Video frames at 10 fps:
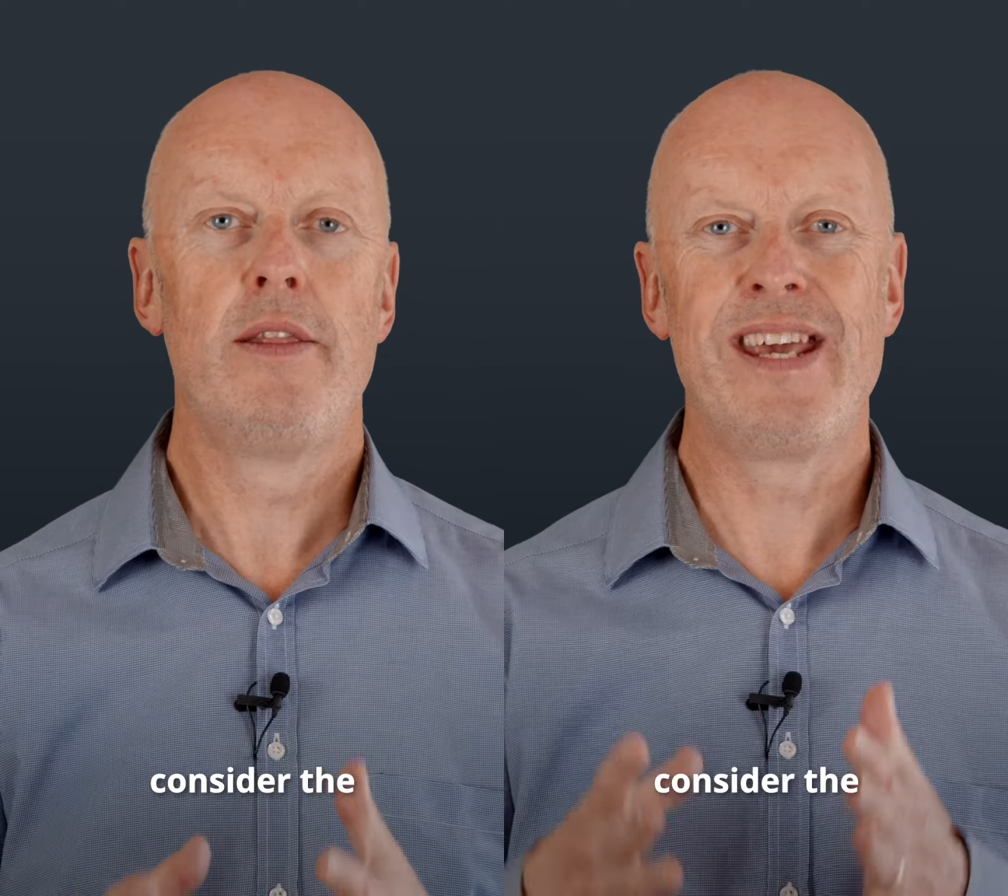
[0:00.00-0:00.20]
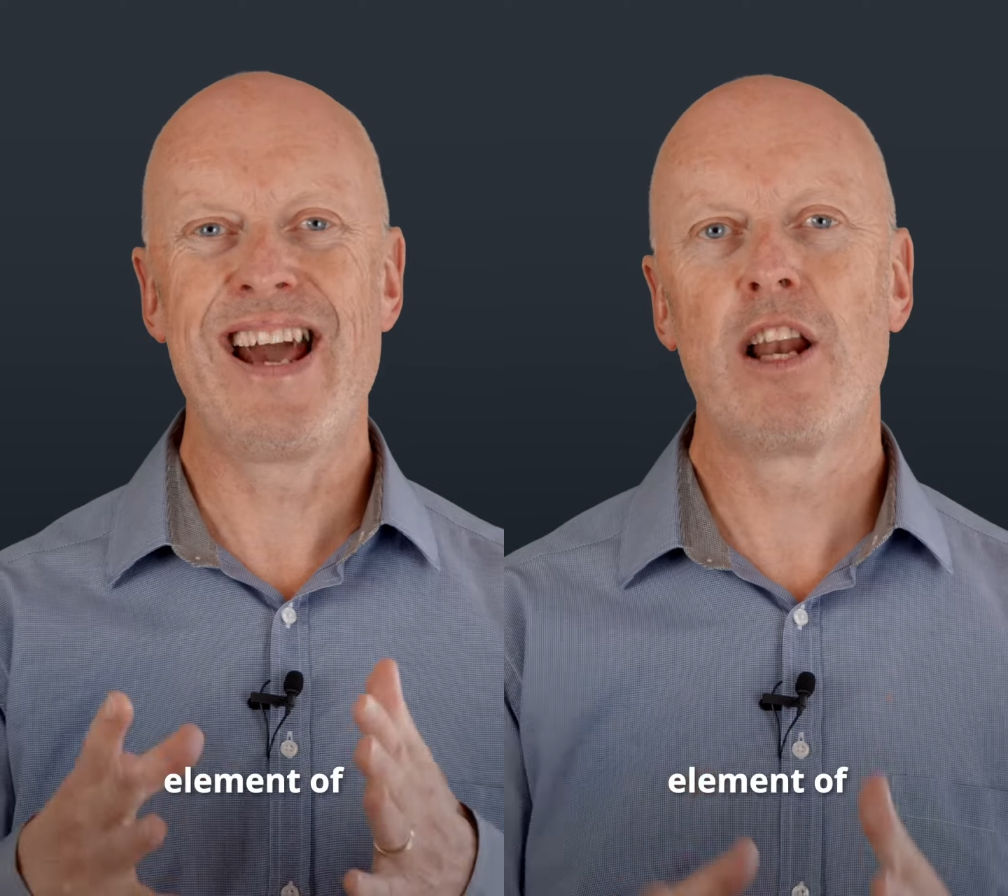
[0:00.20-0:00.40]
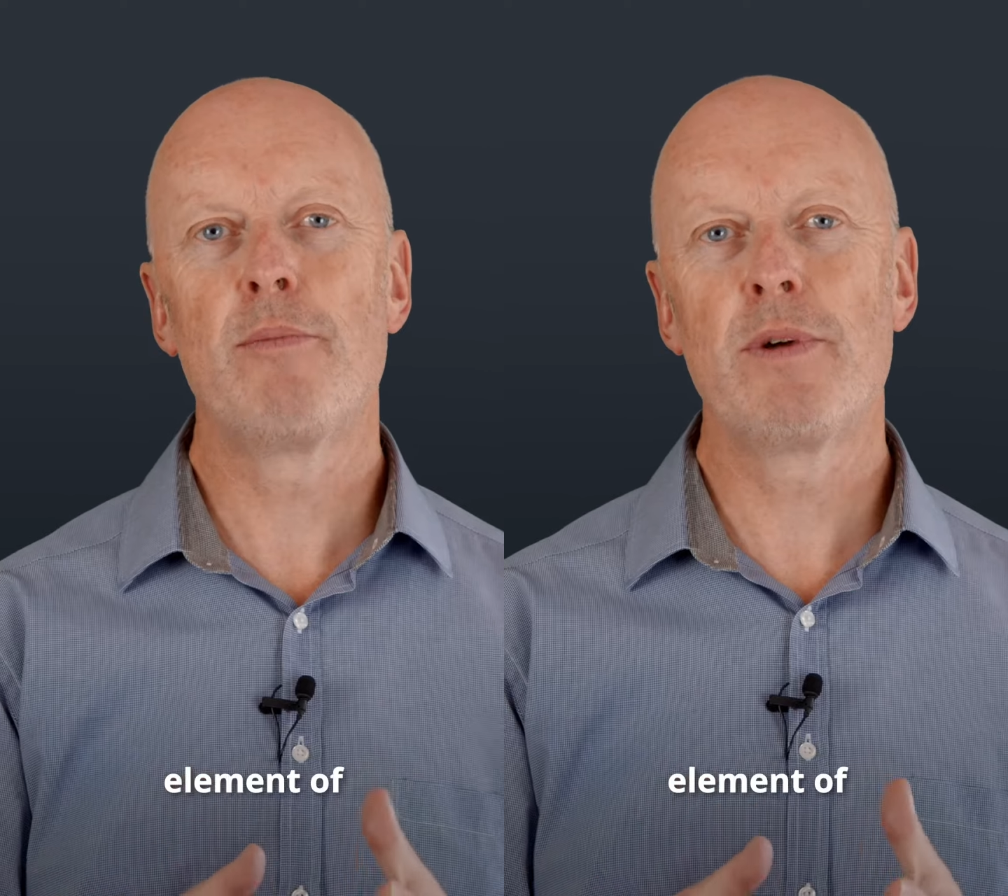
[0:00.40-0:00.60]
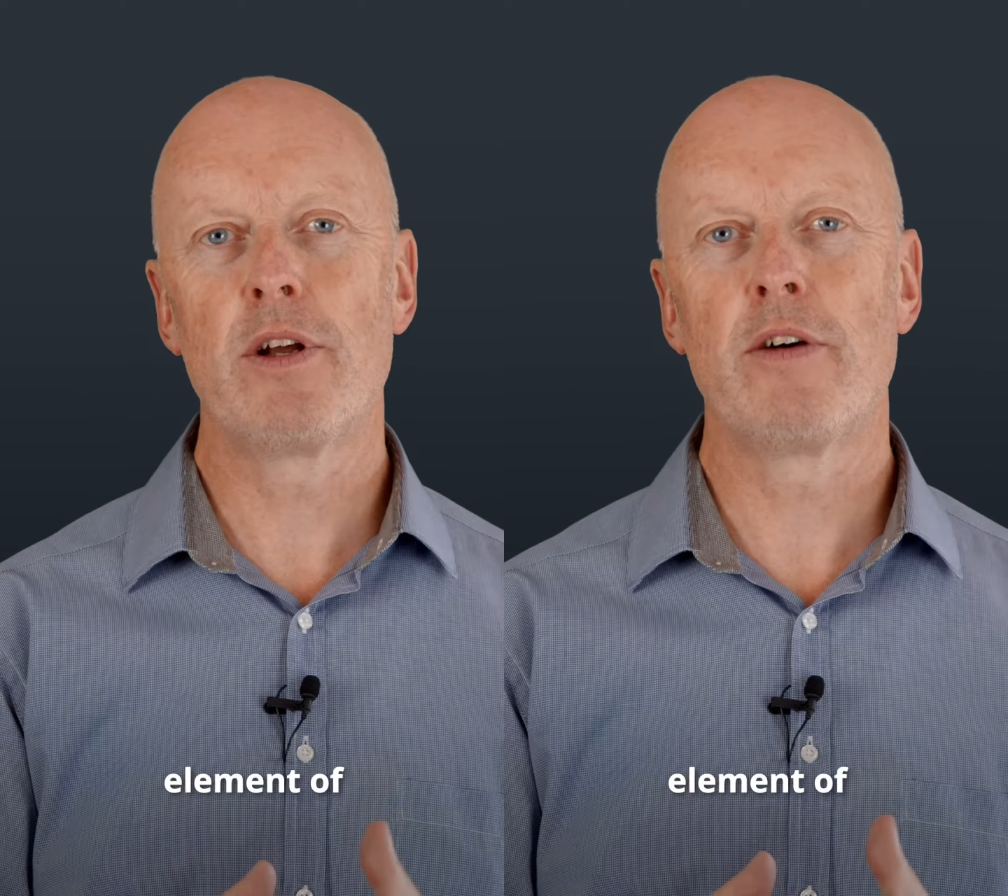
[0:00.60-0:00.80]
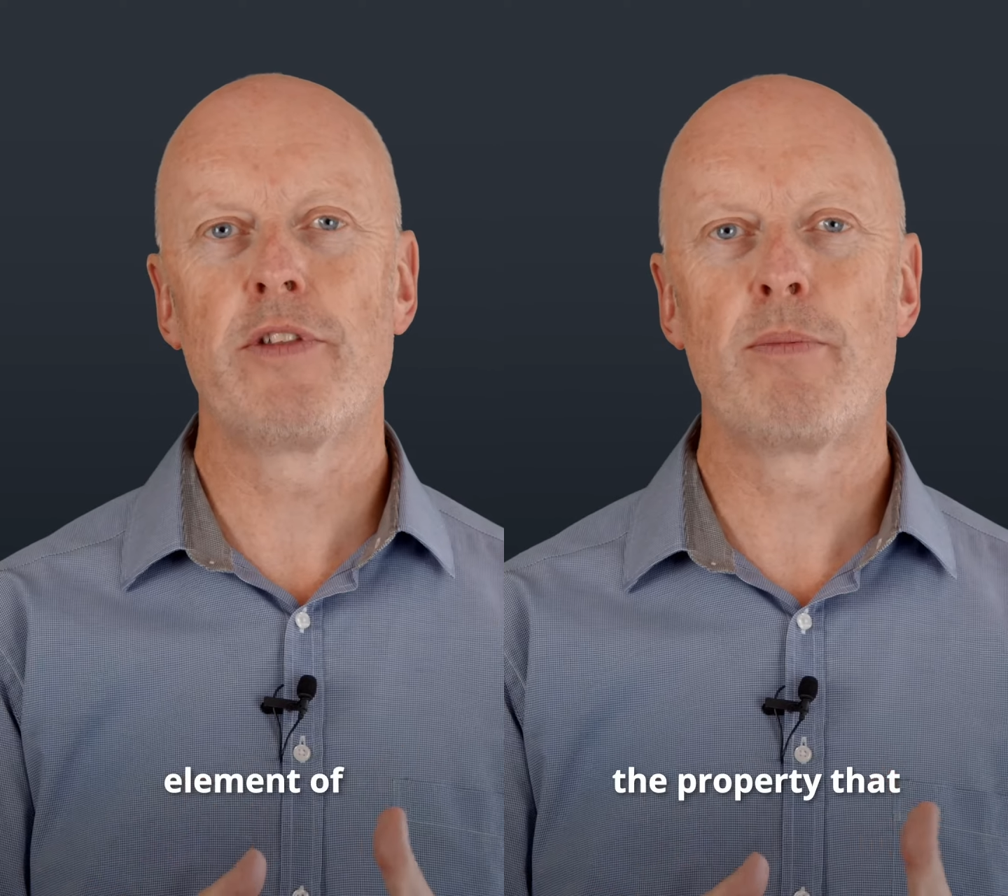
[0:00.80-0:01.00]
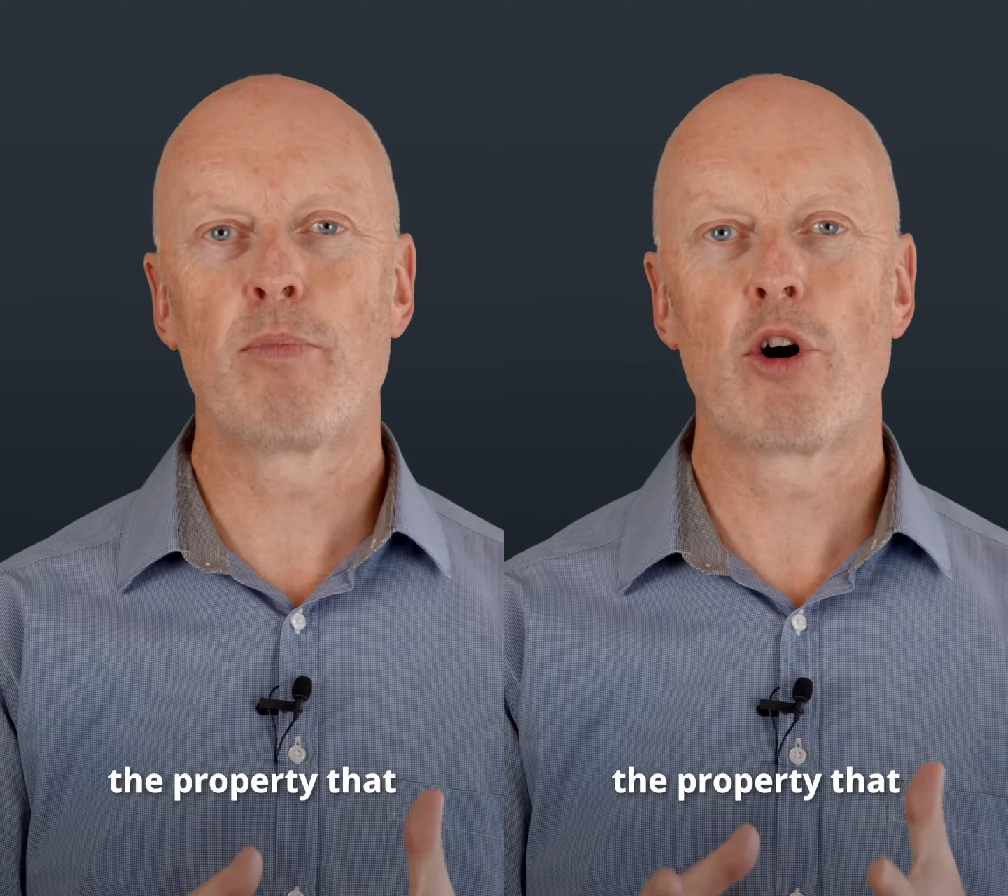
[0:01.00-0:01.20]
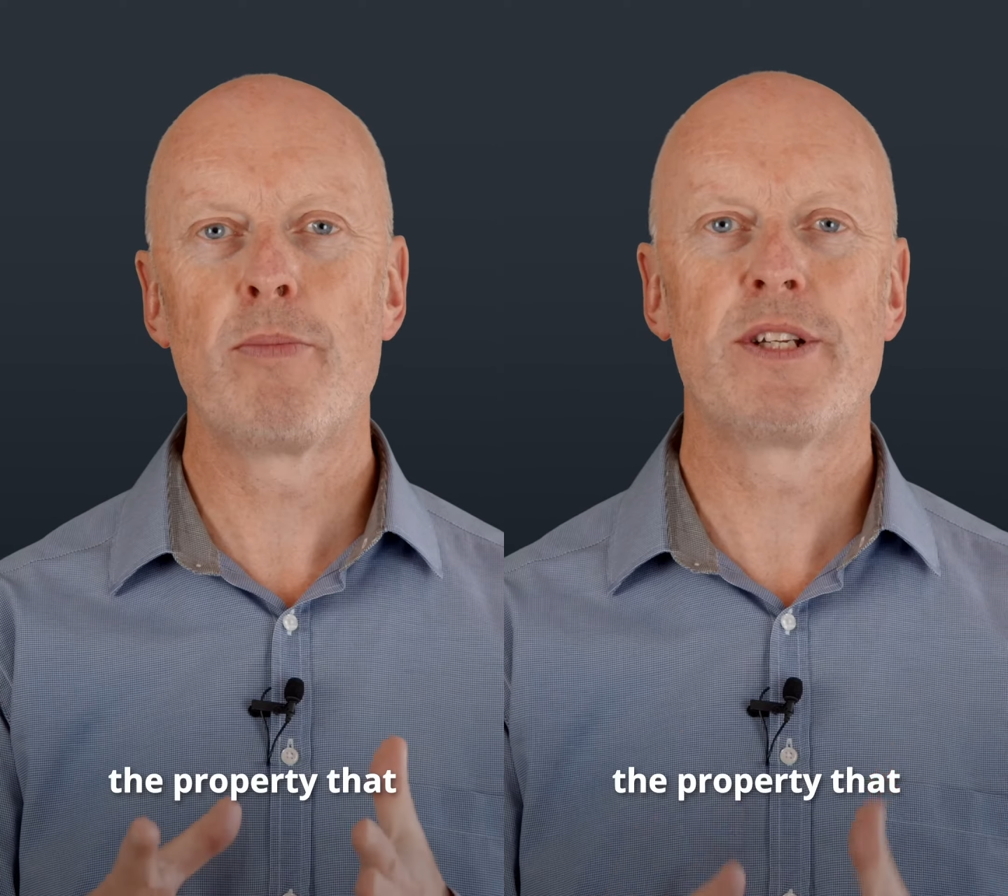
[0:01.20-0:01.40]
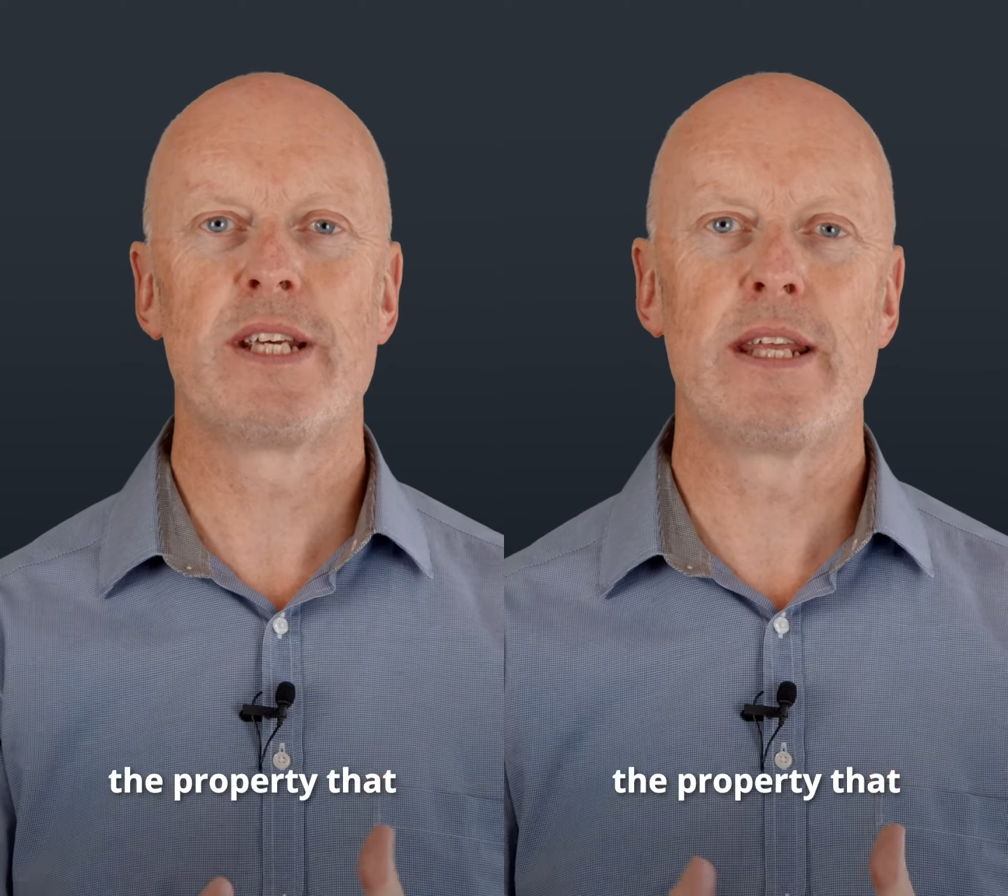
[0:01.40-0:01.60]
the element of the
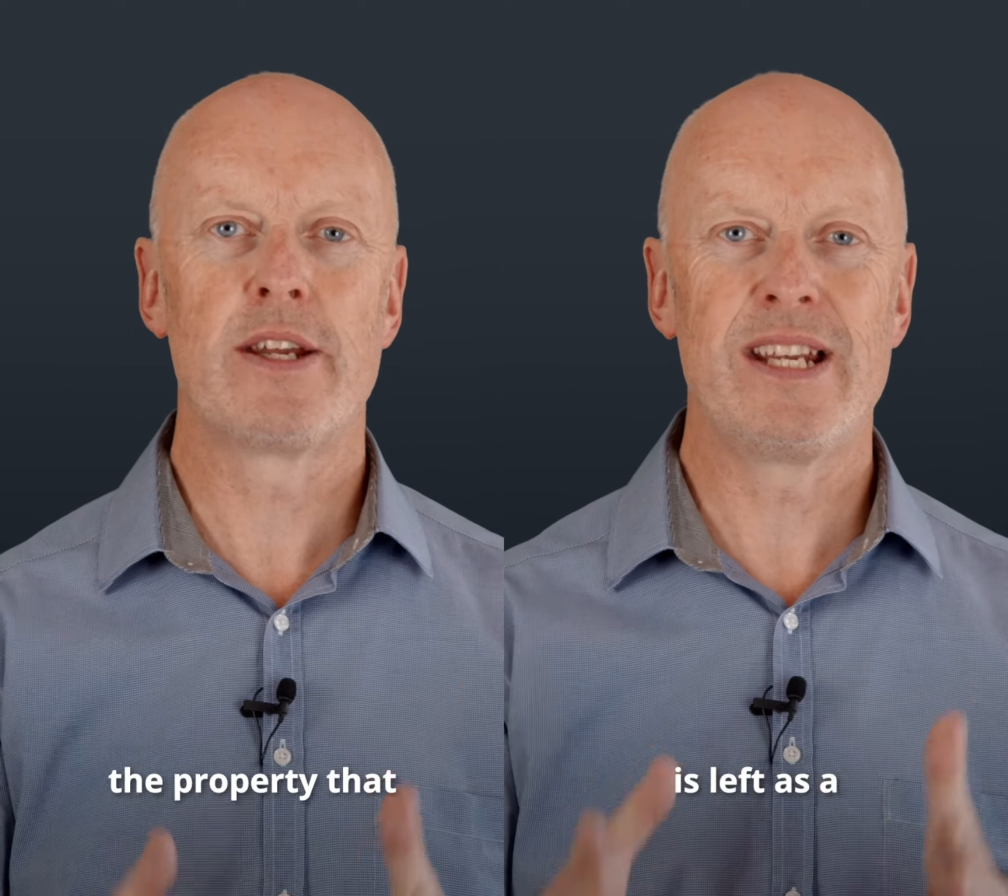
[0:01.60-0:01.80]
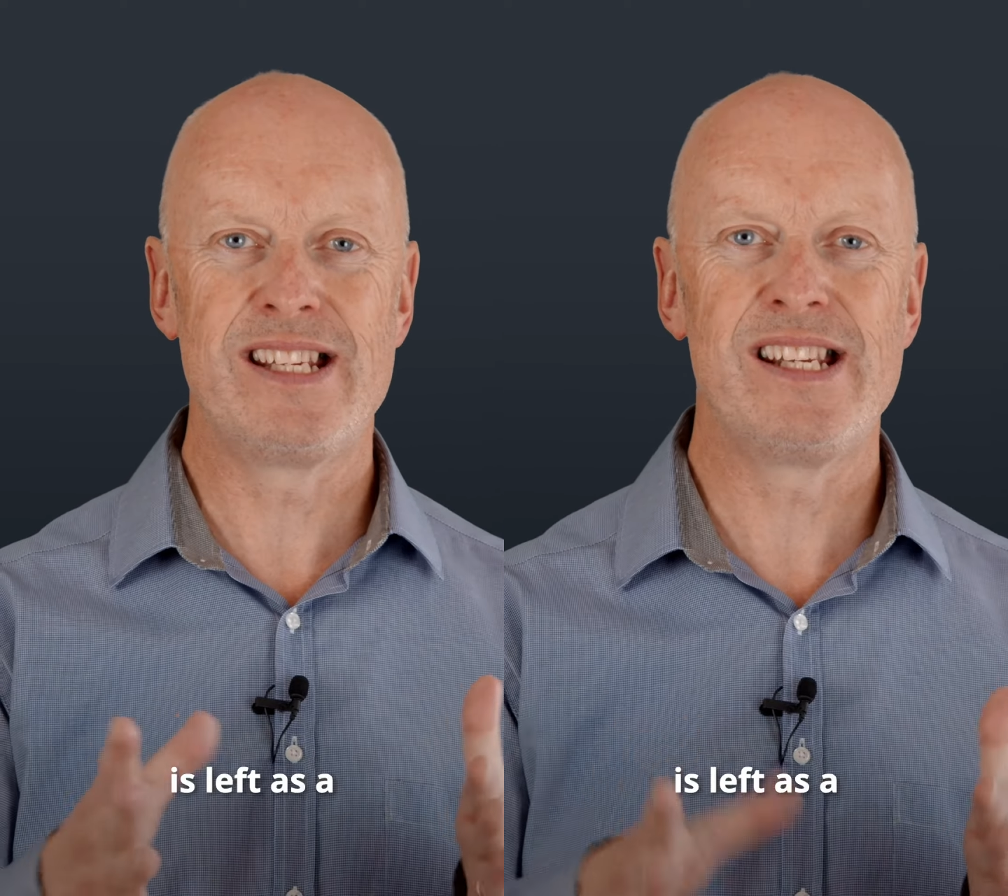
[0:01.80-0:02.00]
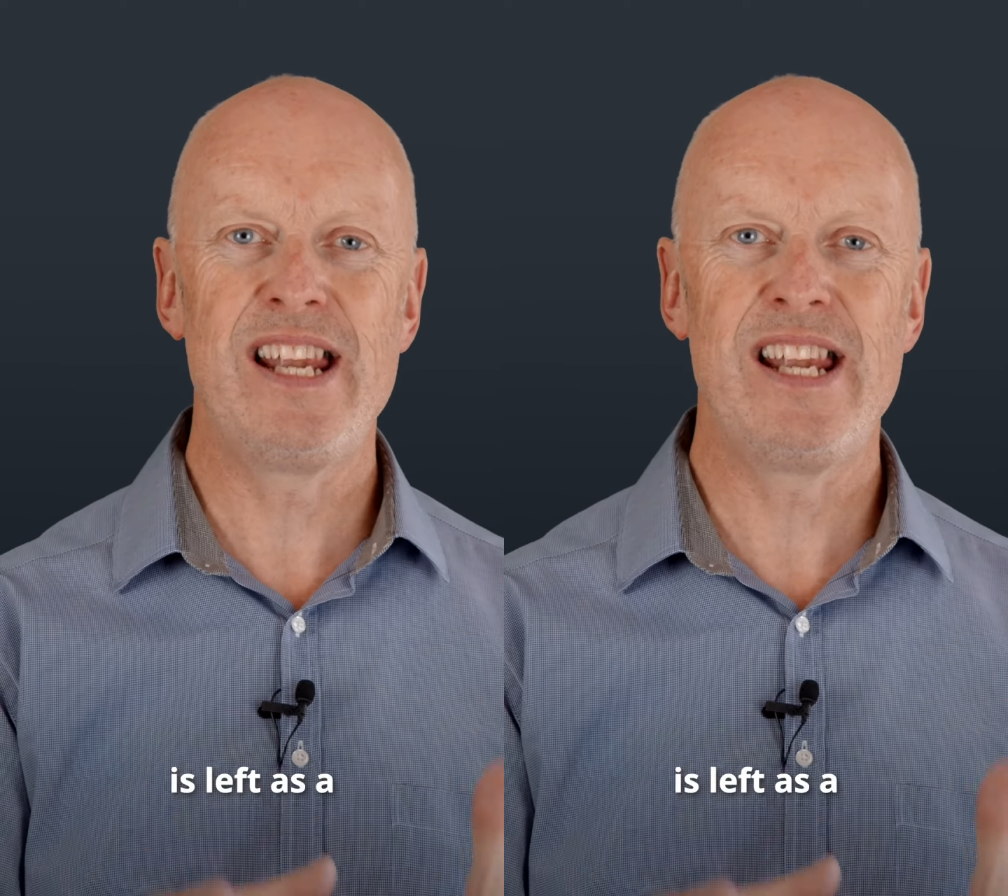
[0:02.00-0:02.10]
property that is